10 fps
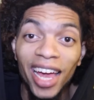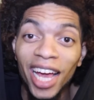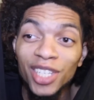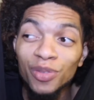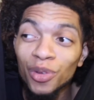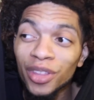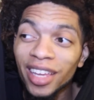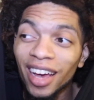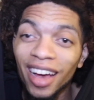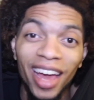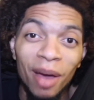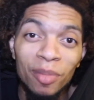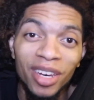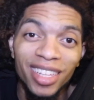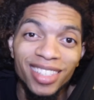I asked for the
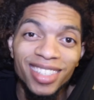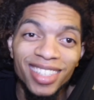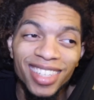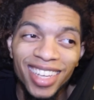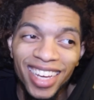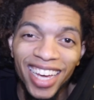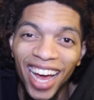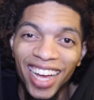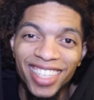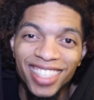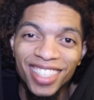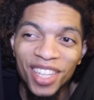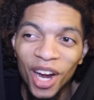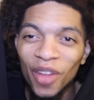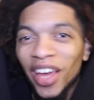ambulance. Guys,
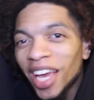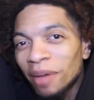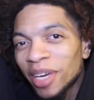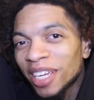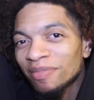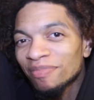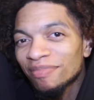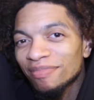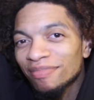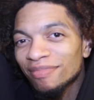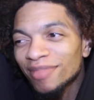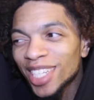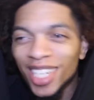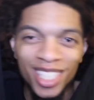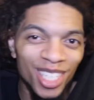are they coming?
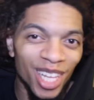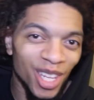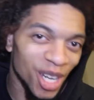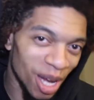Because it doesn't look like they're